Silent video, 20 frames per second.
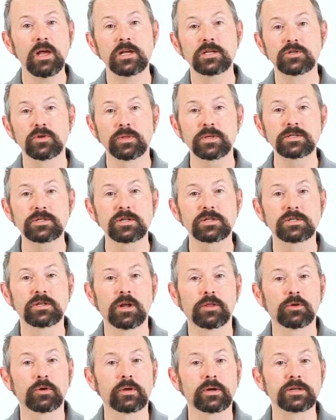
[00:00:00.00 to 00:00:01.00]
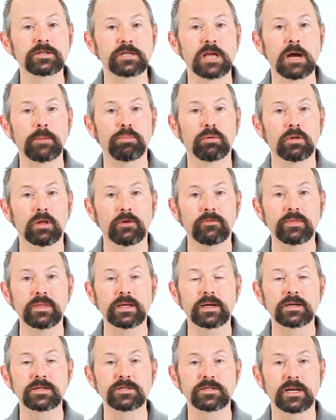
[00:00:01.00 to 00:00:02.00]
So this is just another good example of
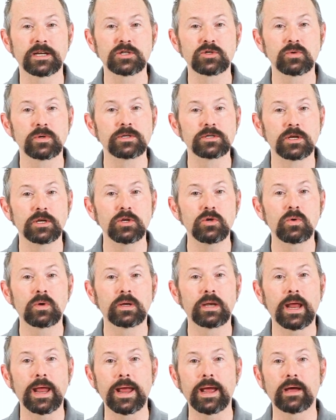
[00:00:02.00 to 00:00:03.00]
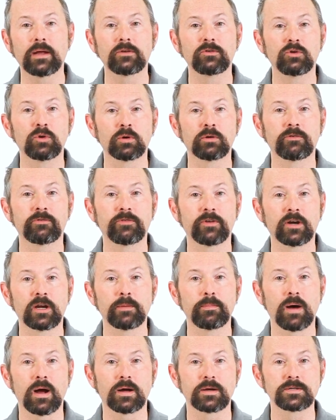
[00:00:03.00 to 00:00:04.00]
the accessories that you could add to your
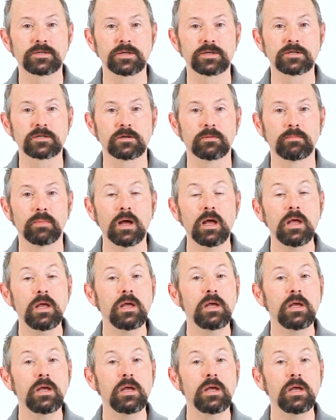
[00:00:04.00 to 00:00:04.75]
Infinitybox system